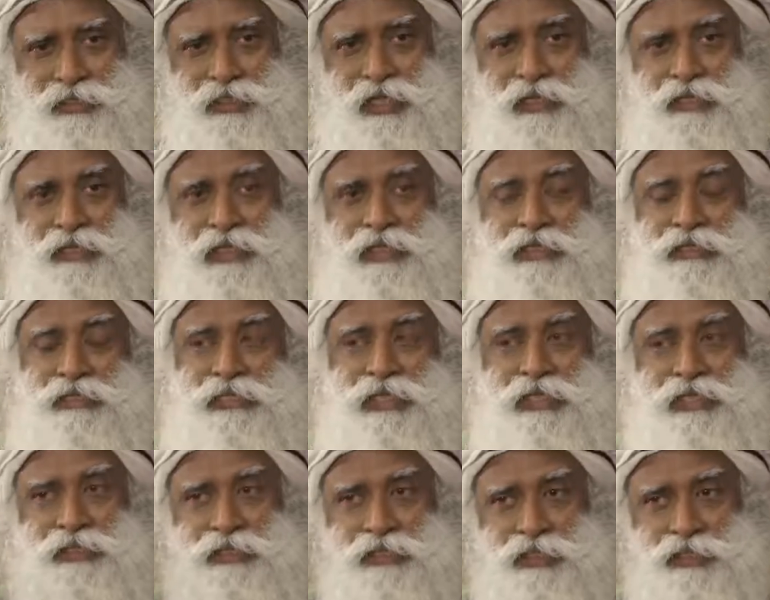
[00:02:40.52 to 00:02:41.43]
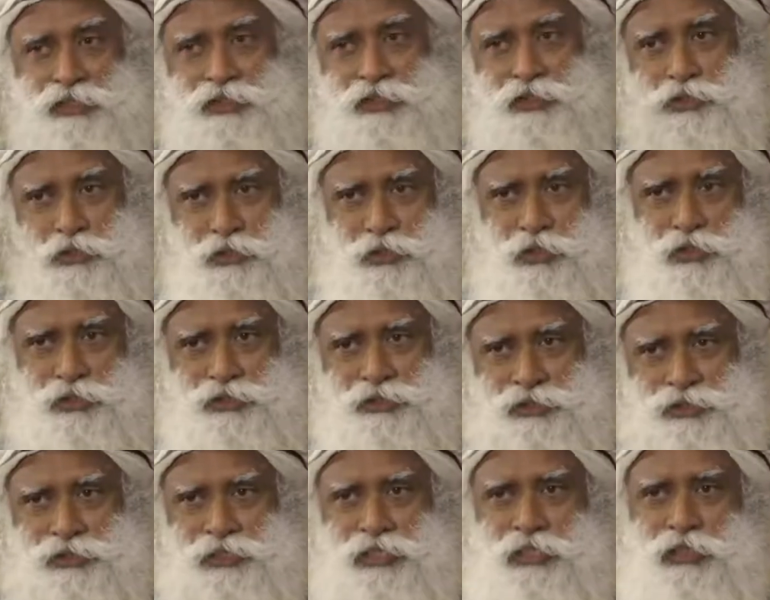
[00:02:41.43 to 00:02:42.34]
that there is excess
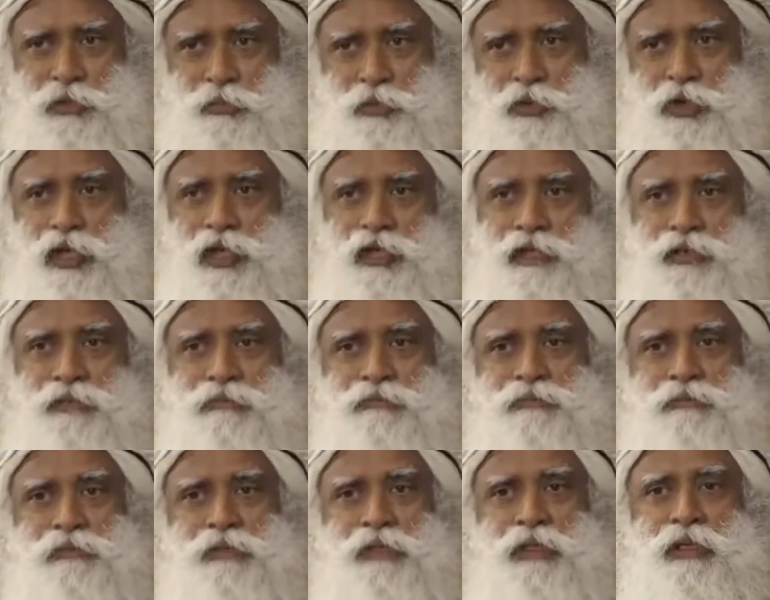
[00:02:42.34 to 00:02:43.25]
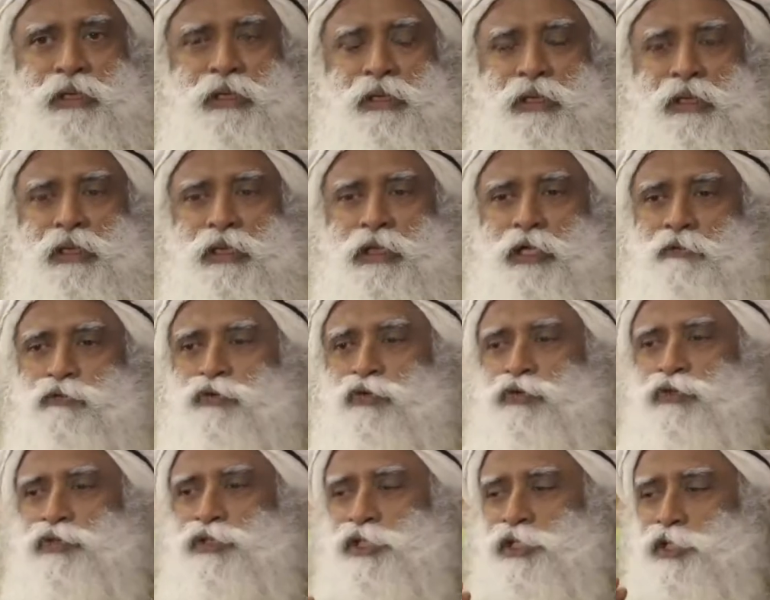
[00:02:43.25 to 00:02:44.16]
neurons in the brain. If
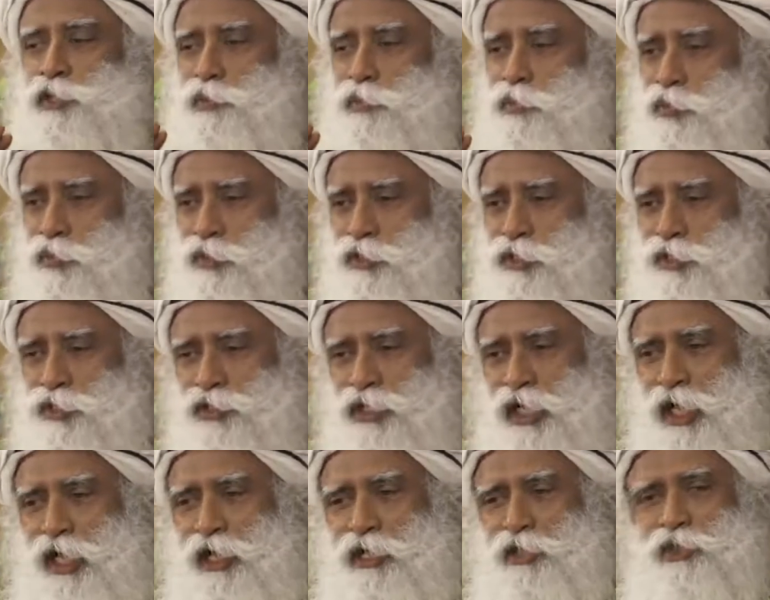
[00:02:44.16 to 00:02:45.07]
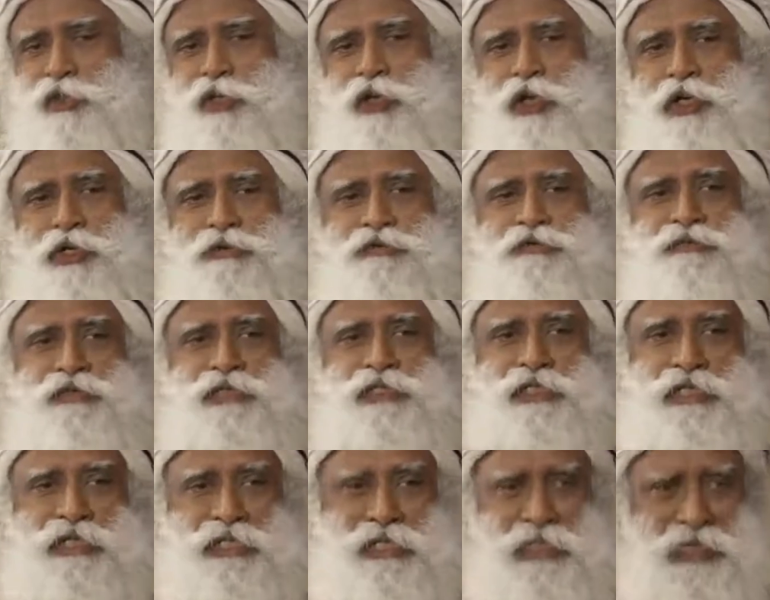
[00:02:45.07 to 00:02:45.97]
you just put the child to lot of
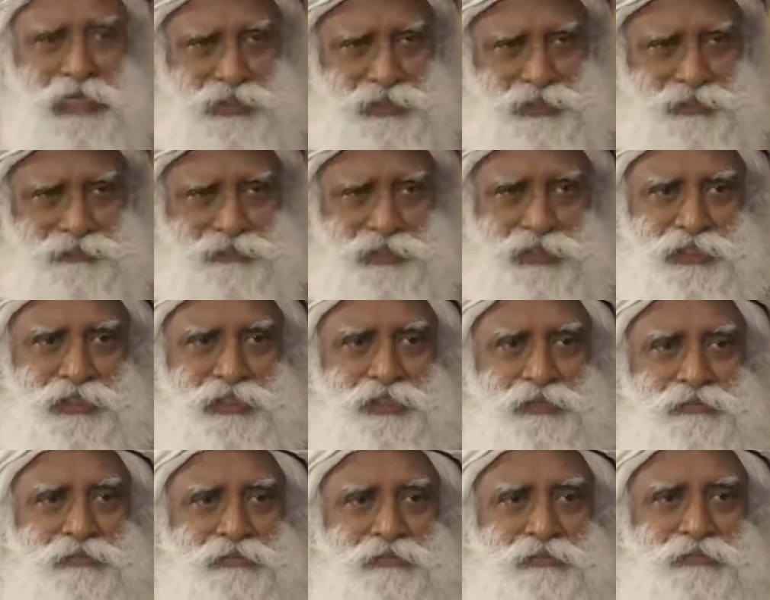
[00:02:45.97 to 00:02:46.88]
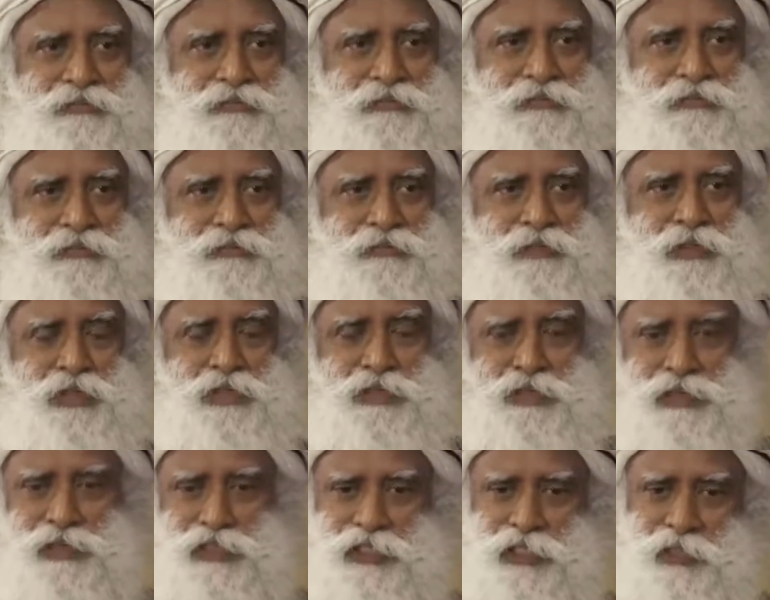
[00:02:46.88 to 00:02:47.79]
physical activity,
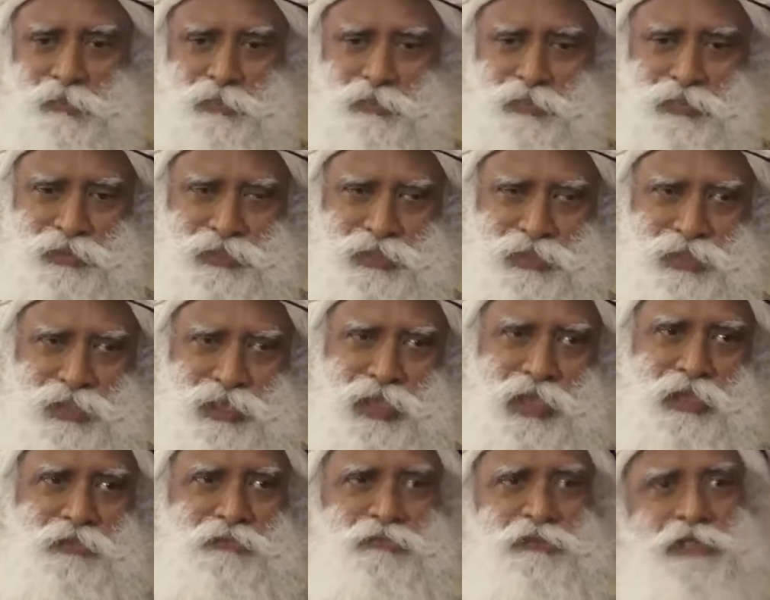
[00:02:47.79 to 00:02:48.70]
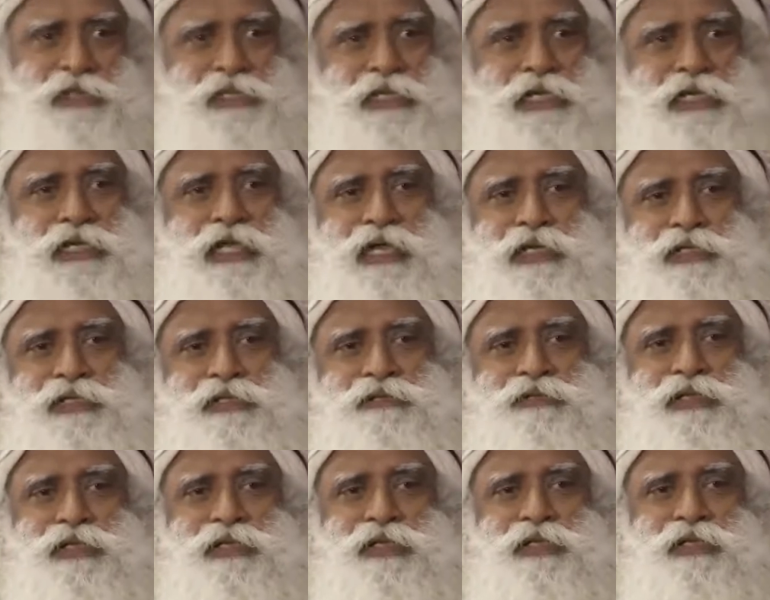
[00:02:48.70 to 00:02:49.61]
sleep and physical
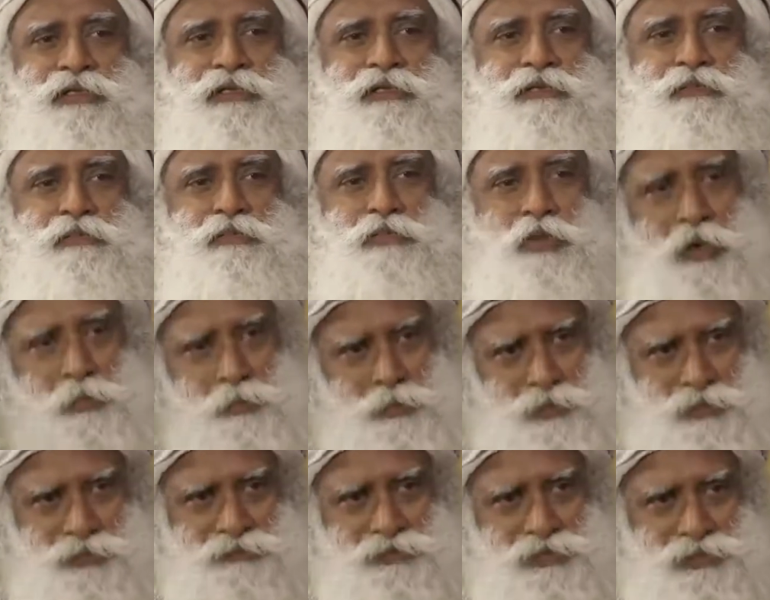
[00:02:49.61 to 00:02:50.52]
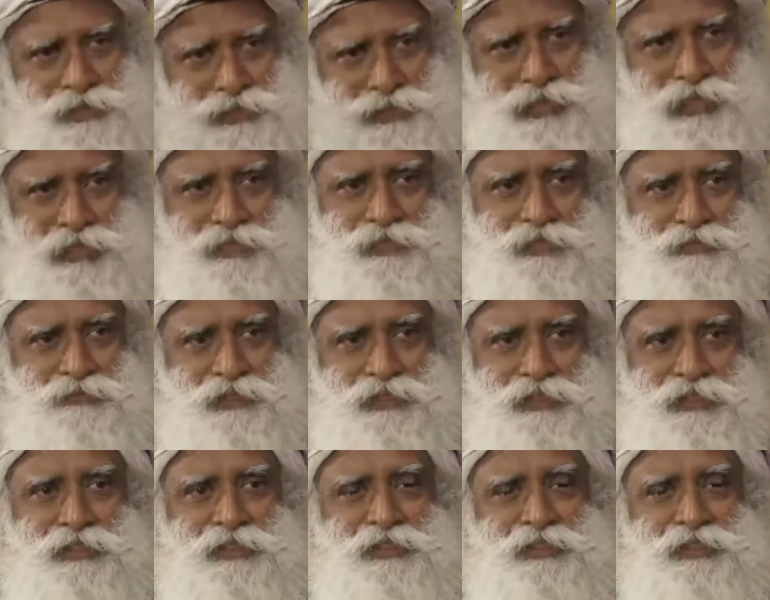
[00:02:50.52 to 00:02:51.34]
activity, proper physical activity,